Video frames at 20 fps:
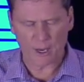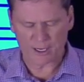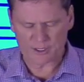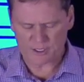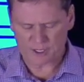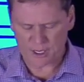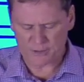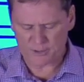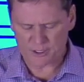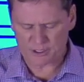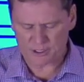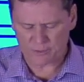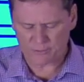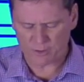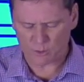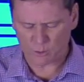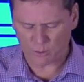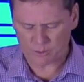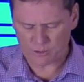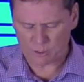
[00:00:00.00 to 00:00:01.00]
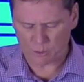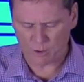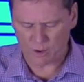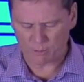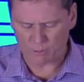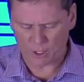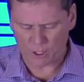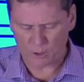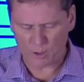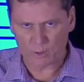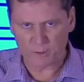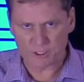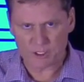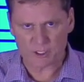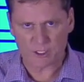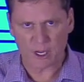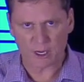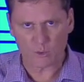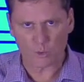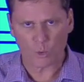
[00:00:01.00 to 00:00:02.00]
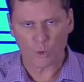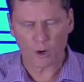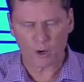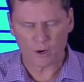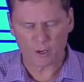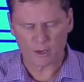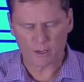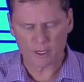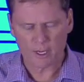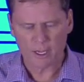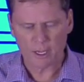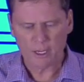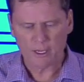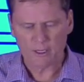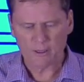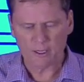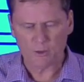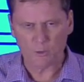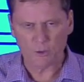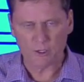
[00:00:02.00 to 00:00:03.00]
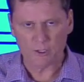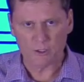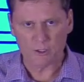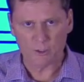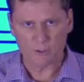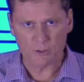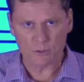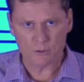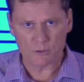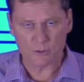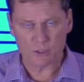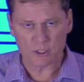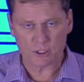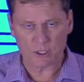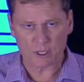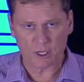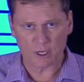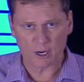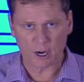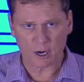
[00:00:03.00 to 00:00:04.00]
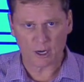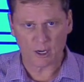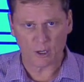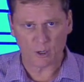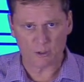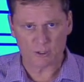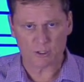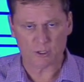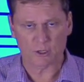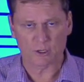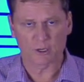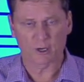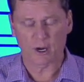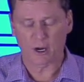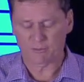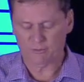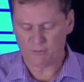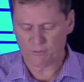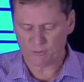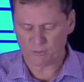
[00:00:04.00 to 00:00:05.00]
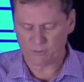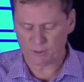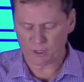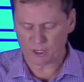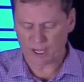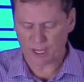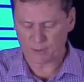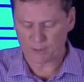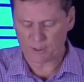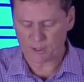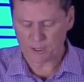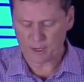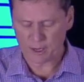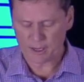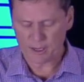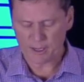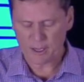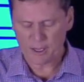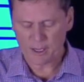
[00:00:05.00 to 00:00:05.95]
I say this every once in a while. Behold is not a word that we use in our culture and in our vocabulary.